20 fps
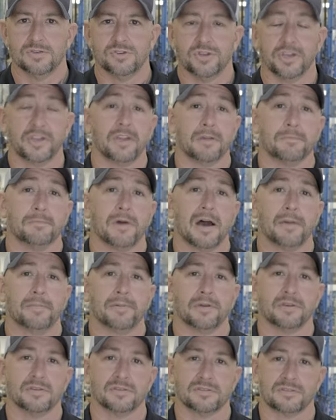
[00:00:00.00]
Jigging and
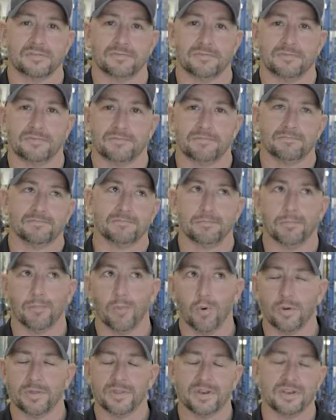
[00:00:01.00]
popping is
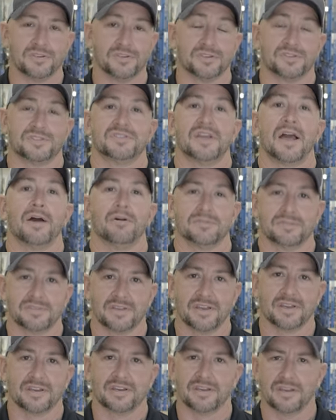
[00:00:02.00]
more than it just sounds
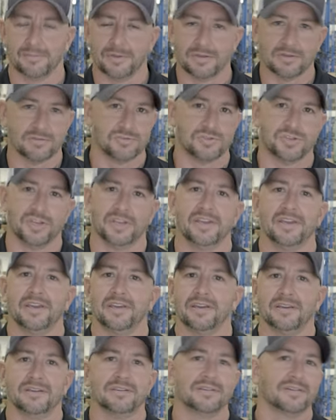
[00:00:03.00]
like. I mean,
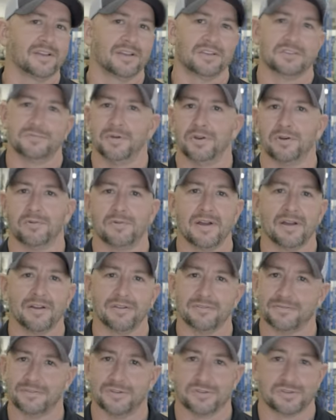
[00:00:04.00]
jigging has been around
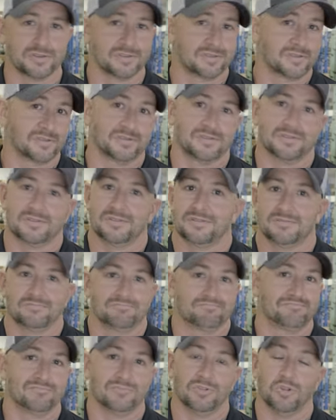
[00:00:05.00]
in fishing since
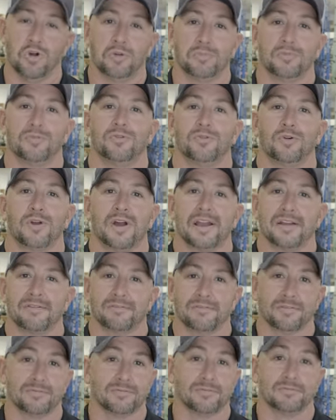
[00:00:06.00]
long before I
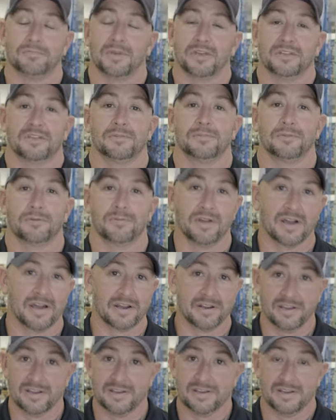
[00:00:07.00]
ever even picked up a
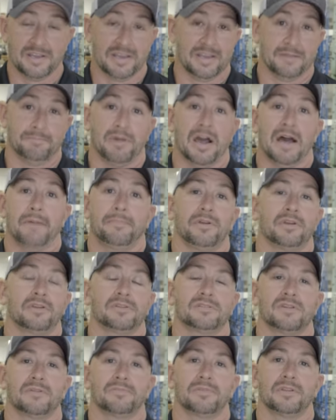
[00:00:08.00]
rod, and popping
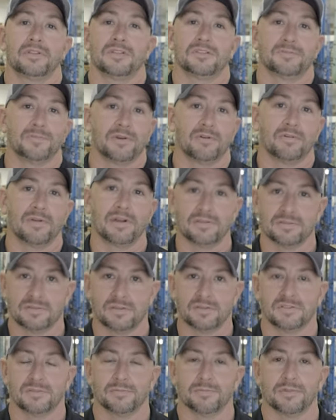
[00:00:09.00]
is something that's been around
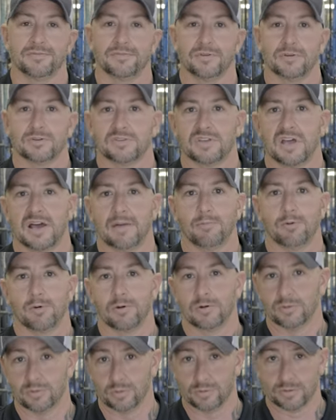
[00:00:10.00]
since some of the first
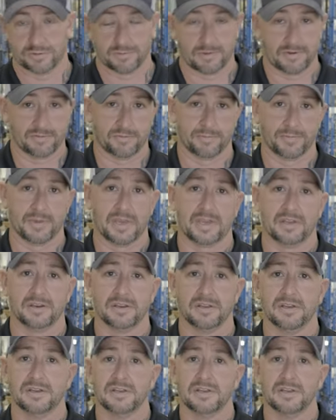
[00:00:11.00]
topwater lures were ever made.